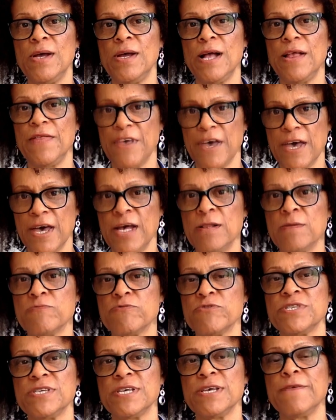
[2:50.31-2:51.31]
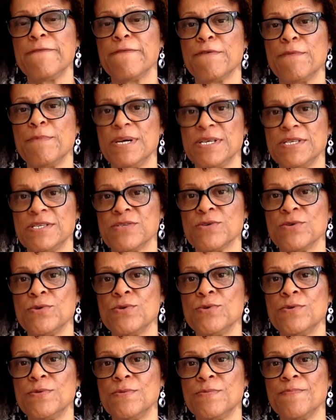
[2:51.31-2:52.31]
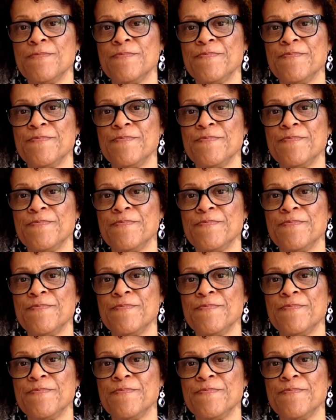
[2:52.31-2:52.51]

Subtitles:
and the help received from my school.